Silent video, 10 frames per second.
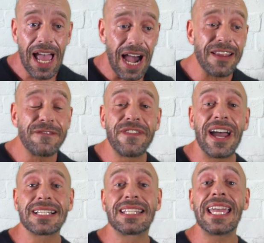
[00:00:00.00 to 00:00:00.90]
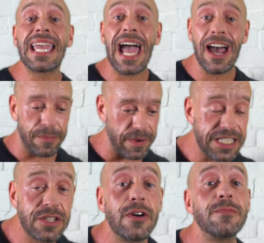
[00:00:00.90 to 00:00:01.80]
and in fact, they help
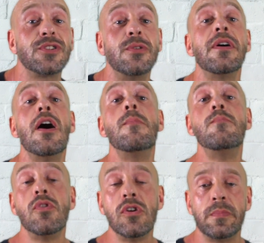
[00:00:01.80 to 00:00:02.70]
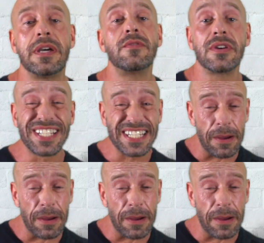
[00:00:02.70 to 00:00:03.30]
us to absorb more minerals.